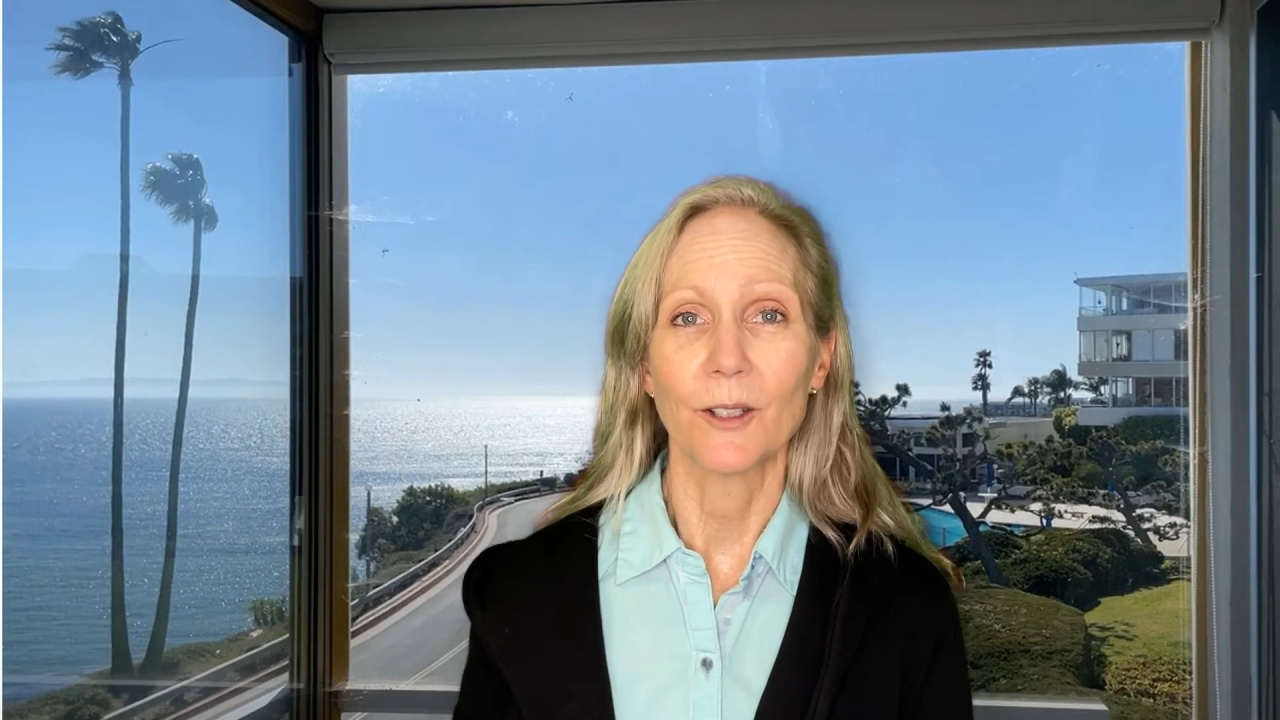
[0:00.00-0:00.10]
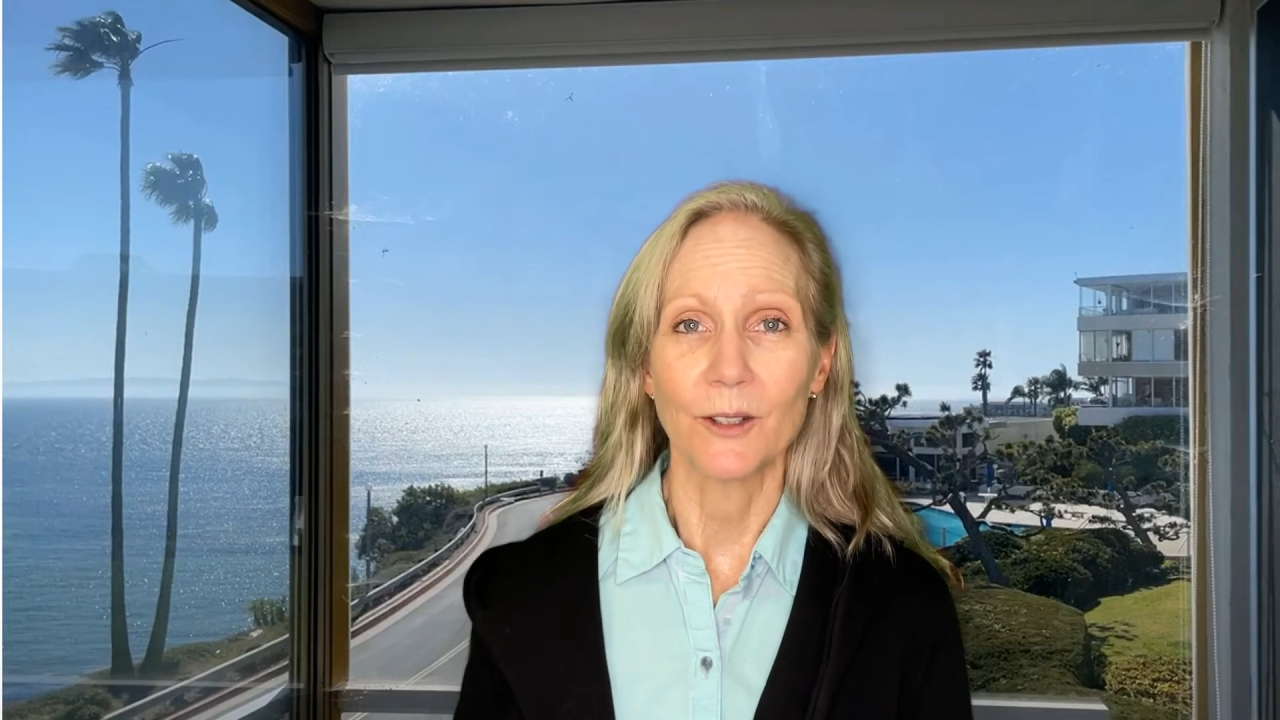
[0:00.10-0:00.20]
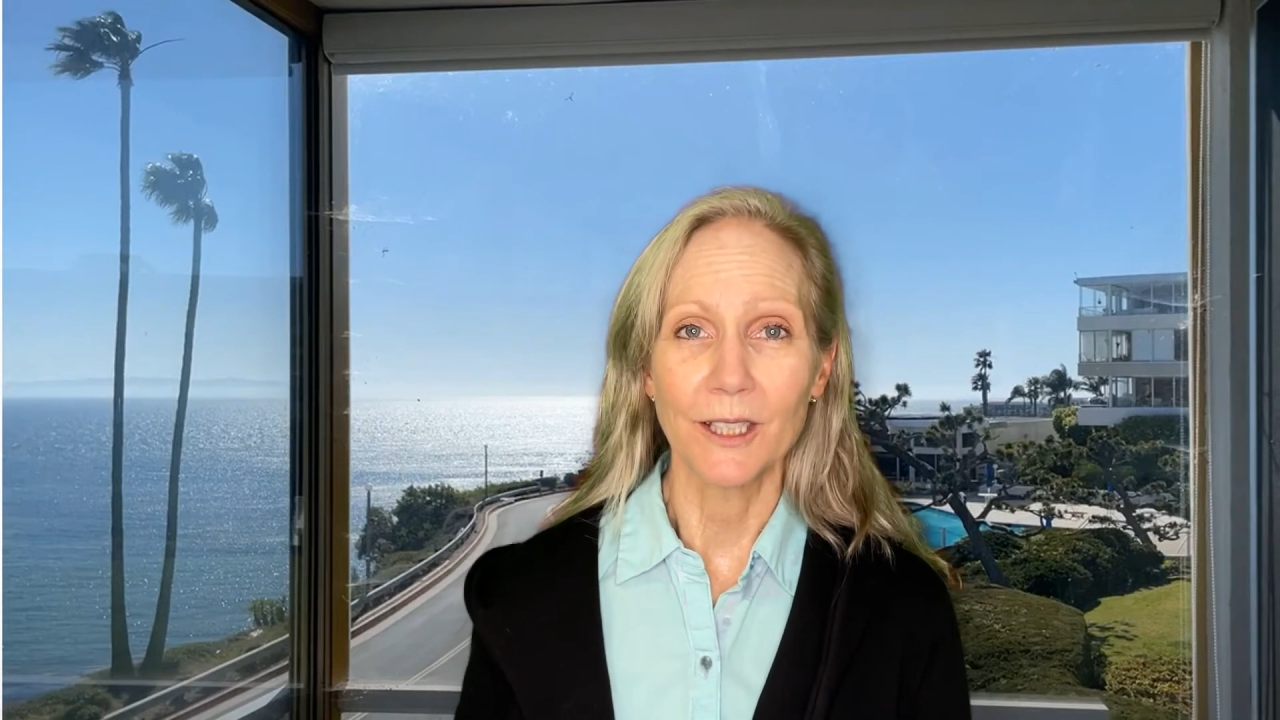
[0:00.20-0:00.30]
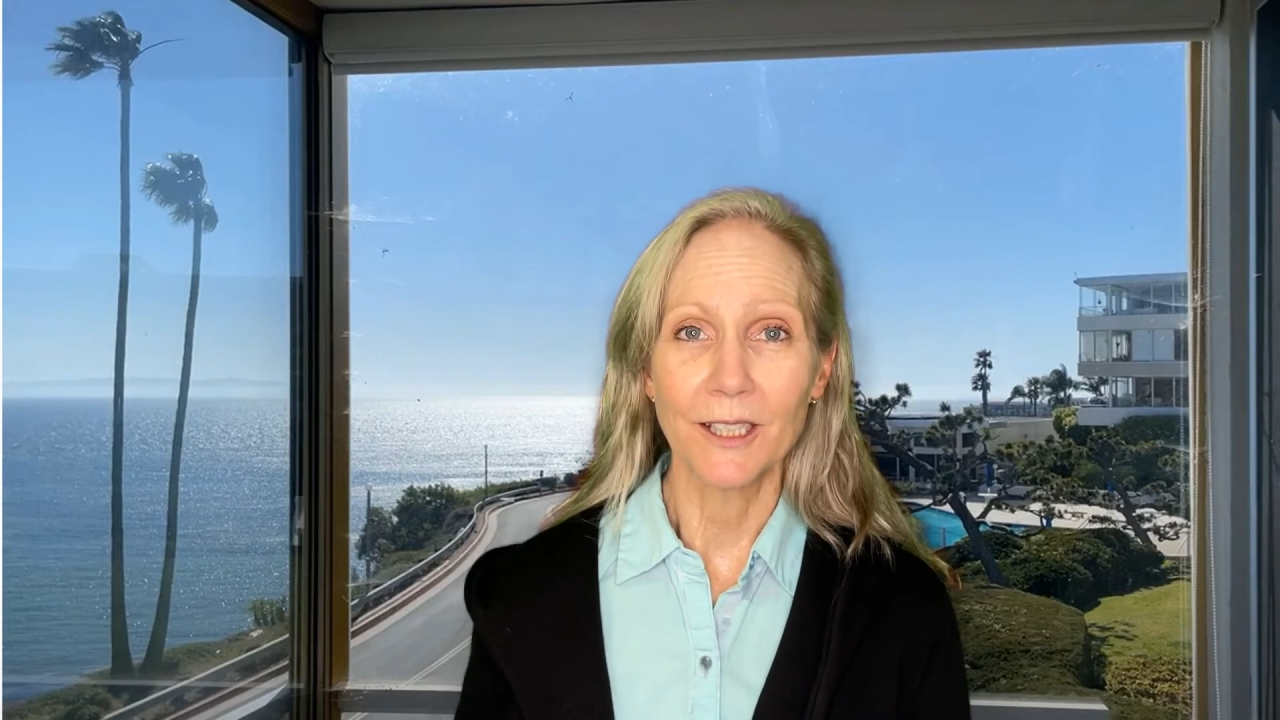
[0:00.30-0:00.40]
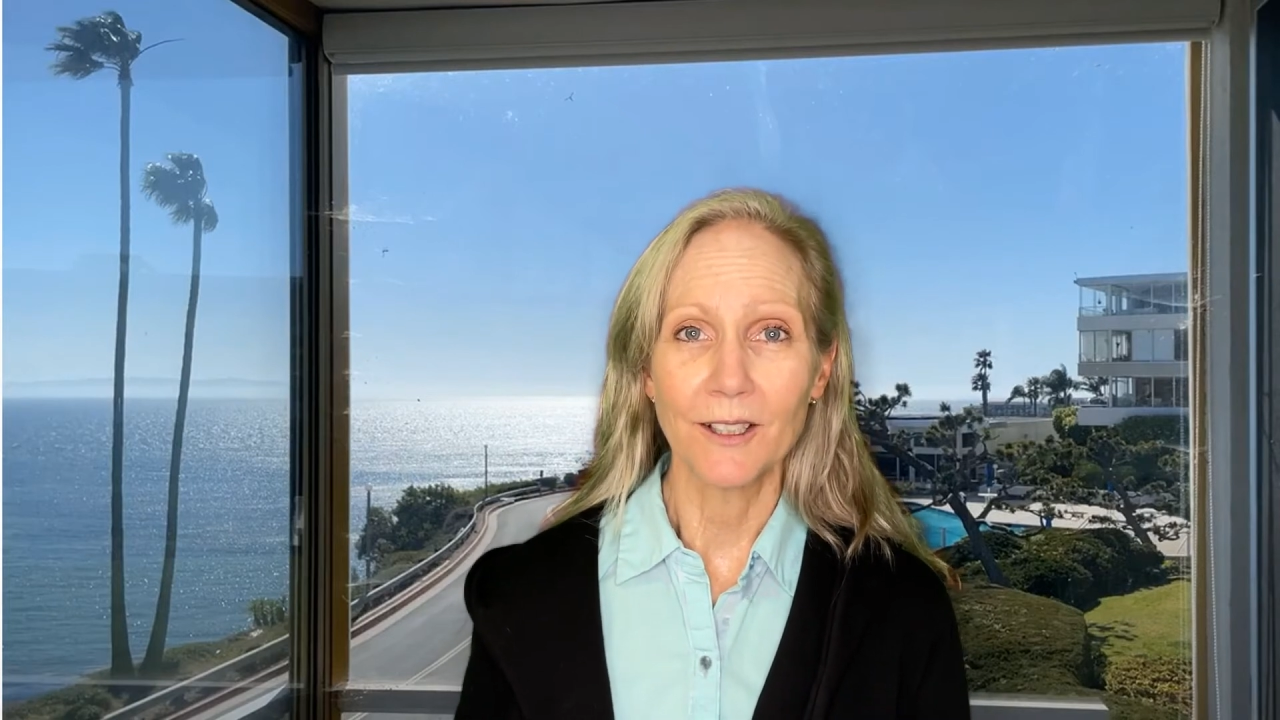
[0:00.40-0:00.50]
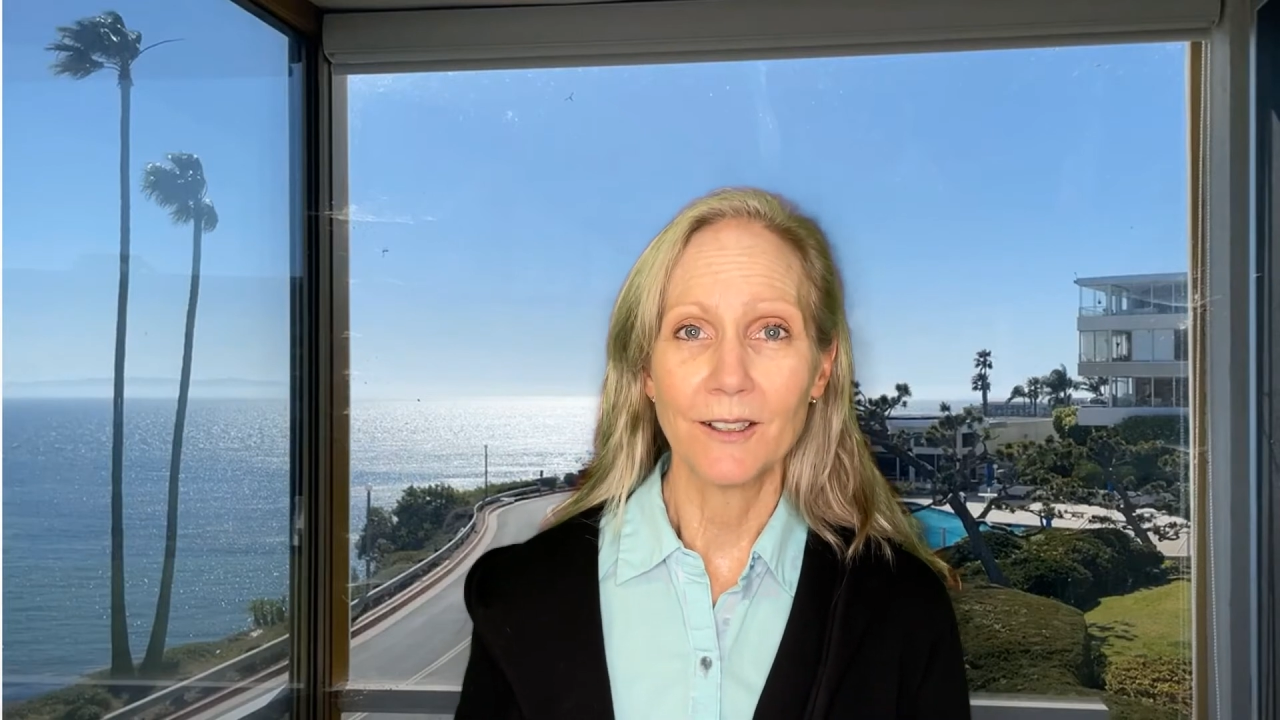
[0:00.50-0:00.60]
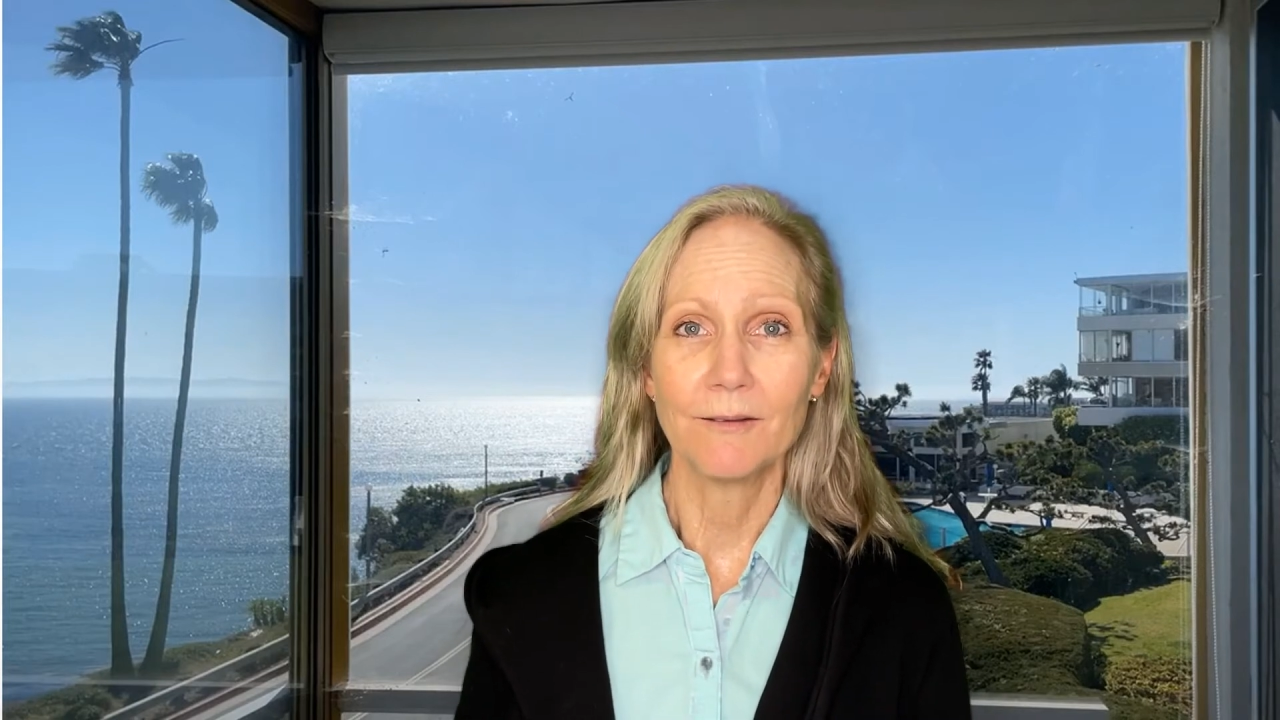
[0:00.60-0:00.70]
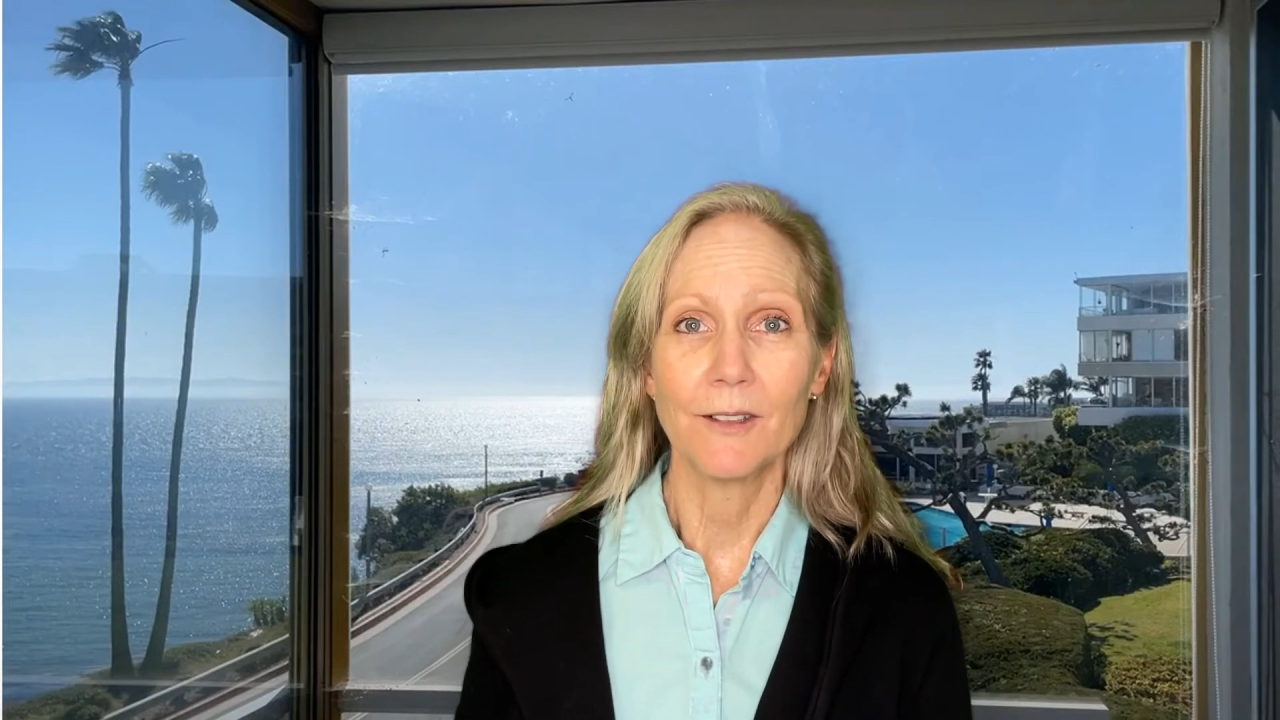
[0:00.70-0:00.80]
earlier,